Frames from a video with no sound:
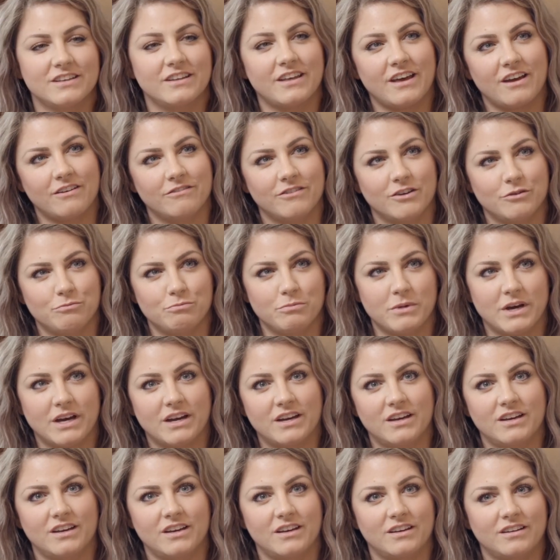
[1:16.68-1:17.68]
having
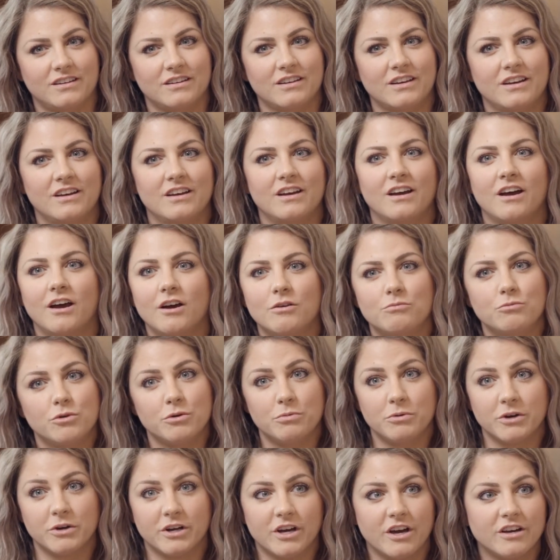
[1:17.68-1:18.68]
my
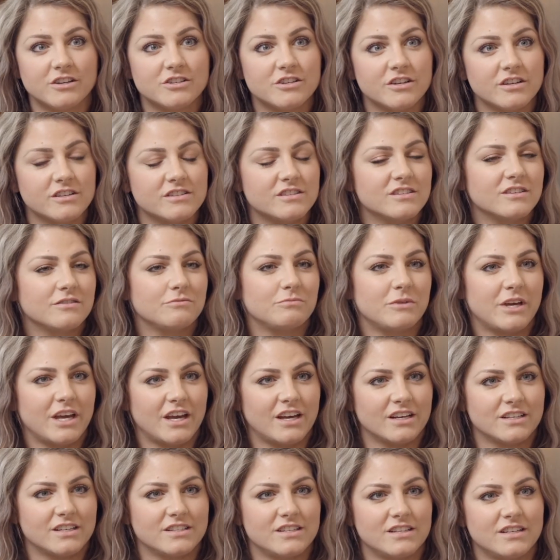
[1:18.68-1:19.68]
repercussions of my
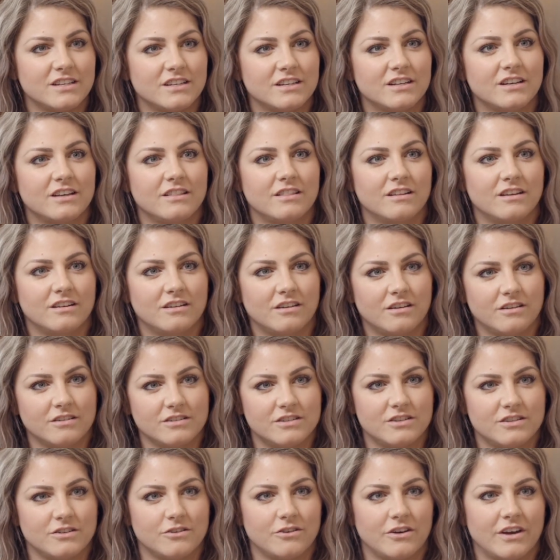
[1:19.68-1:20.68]
accident and then
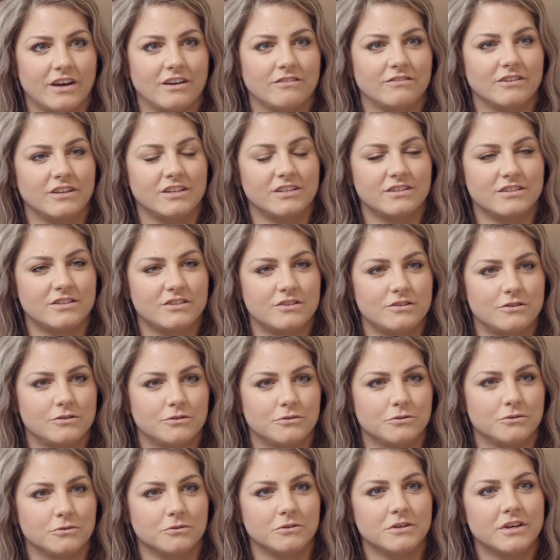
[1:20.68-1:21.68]
also having
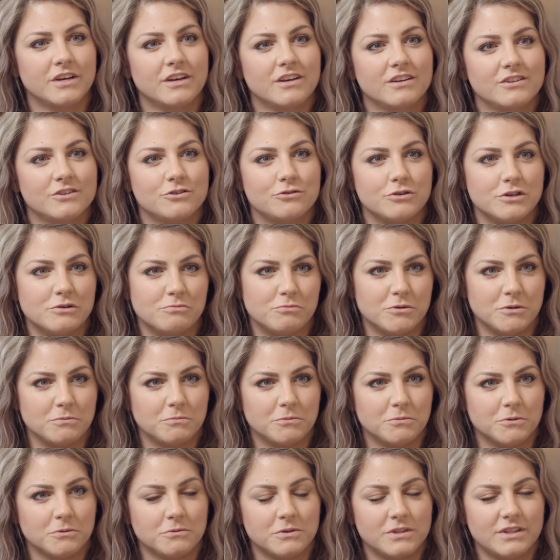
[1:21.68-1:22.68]
to treat
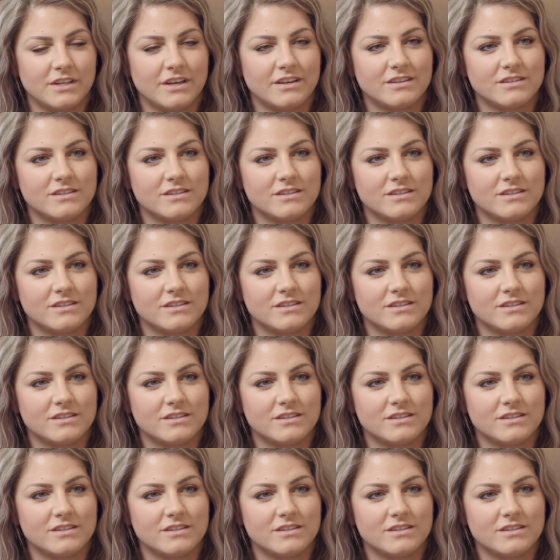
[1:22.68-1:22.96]
people with that.